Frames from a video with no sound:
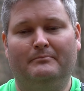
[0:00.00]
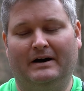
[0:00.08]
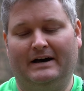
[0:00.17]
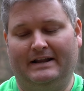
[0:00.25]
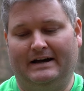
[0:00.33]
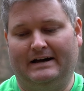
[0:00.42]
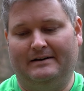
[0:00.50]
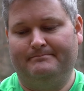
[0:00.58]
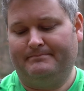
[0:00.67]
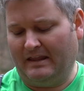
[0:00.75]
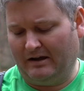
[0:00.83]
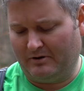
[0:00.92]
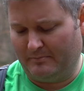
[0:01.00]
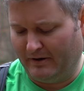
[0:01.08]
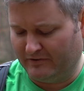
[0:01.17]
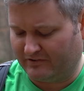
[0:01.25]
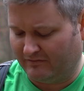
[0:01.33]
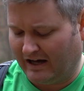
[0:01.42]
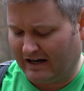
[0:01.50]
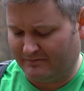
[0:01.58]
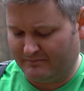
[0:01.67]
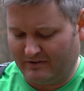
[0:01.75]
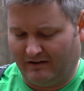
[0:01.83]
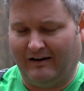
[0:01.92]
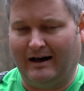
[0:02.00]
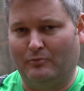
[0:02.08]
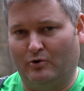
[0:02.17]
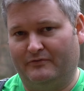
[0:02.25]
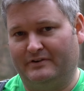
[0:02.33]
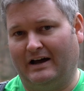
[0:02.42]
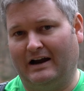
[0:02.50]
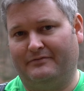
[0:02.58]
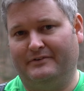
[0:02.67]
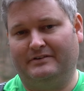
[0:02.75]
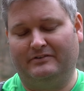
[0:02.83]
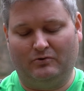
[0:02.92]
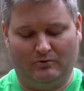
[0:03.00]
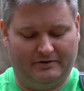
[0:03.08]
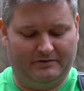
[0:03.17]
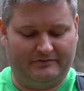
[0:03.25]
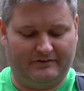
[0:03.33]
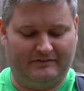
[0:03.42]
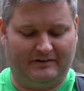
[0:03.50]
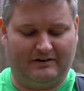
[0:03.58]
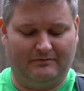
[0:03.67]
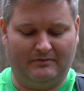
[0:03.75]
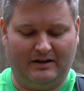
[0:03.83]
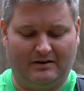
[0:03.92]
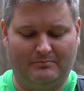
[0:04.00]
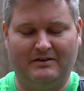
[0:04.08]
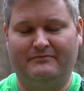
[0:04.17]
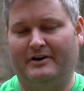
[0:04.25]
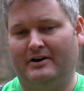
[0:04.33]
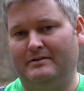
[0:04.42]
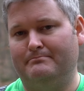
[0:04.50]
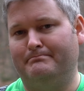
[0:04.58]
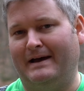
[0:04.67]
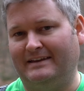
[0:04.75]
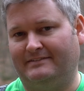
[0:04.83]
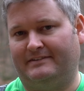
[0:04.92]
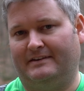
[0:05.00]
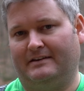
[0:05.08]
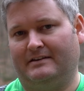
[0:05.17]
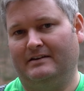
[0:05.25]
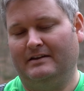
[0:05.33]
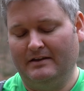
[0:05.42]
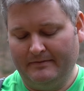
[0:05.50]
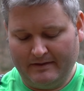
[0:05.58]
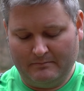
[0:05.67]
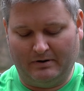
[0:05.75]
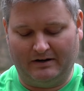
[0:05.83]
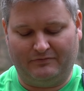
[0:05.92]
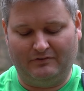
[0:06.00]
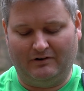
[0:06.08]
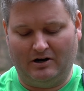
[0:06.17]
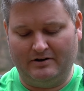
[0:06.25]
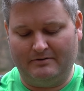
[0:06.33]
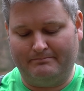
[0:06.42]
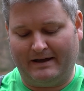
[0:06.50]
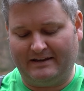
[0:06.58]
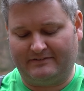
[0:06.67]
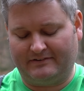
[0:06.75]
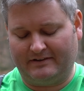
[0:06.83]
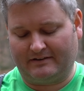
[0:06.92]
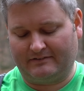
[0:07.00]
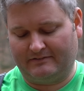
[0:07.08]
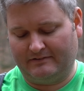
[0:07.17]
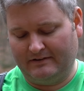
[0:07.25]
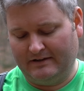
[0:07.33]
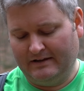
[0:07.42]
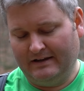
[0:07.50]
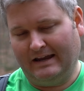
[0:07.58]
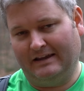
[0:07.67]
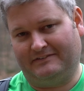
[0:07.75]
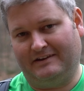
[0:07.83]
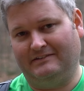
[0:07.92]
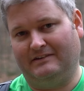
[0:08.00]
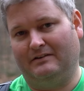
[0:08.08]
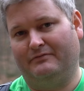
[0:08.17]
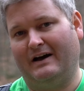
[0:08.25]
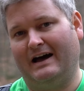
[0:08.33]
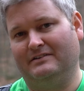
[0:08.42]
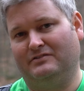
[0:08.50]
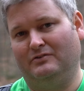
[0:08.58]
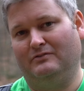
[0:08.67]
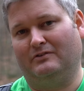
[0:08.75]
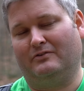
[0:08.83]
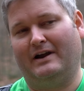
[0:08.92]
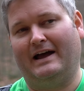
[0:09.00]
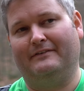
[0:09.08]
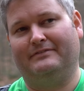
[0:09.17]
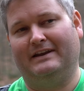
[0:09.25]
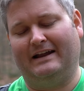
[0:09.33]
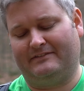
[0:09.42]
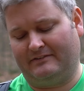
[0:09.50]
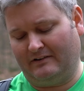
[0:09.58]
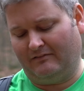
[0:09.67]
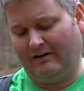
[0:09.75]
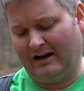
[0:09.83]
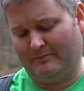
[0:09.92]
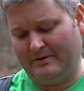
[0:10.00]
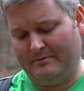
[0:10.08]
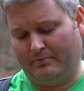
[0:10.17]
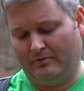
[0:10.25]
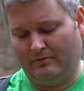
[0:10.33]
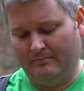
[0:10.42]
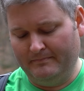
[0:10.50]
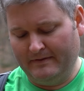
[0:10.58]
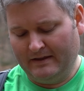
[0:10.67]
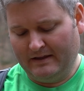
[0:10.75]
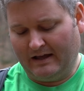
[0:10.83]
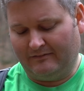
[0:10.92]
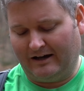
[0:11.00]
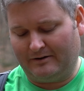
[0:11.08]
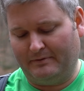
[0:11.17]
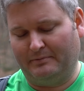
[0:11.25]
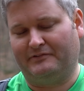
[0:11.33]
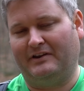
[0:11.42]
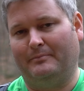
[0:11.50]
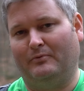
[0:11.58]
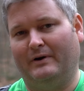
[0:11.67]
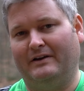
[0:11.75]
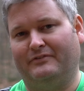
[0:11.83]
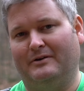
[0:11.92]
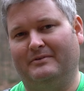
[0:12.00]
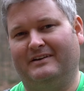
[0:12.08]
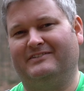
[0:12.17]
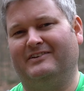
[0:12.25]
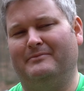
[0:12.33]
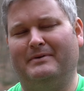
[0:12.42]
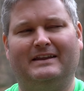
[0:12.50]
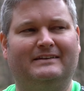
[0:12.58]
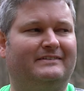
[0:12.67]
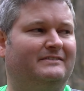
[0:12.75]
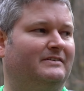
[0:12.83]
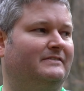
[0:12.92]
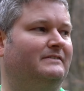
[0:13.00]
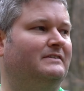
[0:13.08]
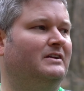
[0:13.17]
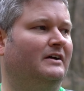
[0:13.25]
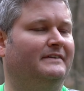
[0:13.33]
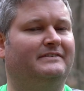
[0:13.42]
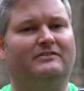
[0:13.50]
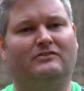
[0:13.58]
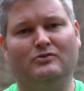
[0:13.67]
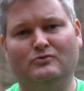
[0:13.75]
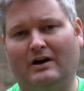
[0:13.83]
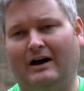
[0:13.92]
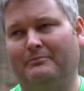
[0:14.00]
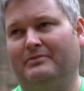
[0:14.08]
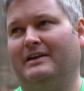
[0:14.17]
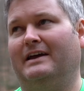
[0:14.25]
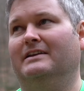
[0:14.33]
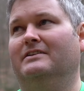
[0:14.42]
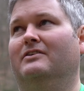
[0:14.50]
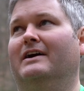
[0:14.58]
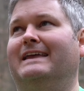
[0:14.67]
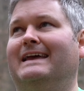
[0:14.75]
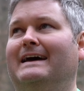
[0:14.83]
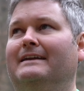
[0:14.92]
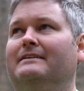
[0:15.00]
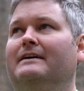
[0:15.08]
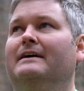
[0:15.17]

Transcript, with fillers: But uh, yeah, I'm going to post a lot of a lot more photography tutorials because it can it can be very basic. But if you learn the basics, it's easy to fine tune the craft. And that's a lot of people, a lot of people step away from it because they're like, man, this is just, you know, this is too complicated. You know, I can't,